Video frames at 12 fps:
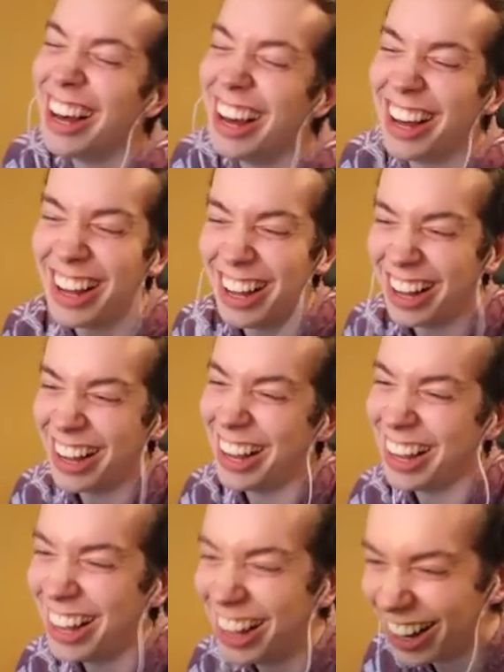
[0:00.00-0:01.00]
the
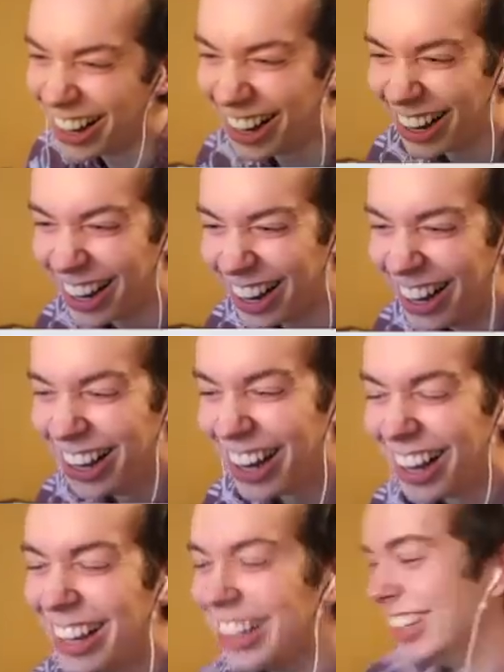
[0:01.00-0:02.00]
hell?
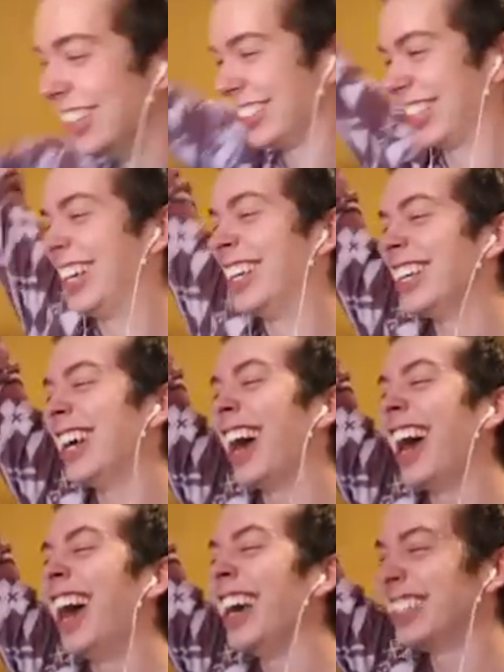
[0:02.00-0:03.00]
it's like
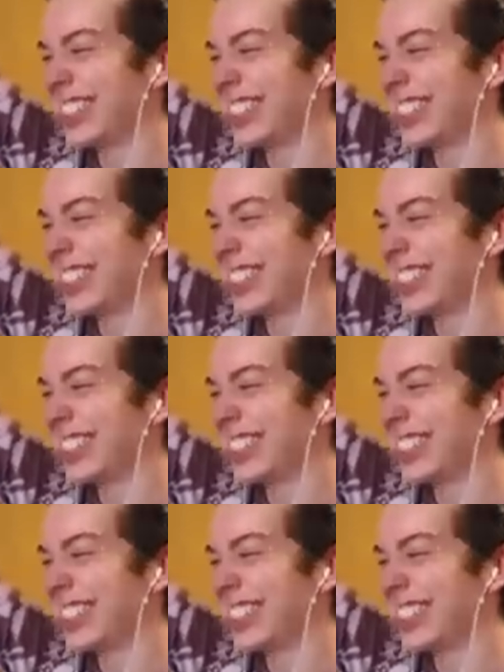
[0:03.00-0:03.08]
that.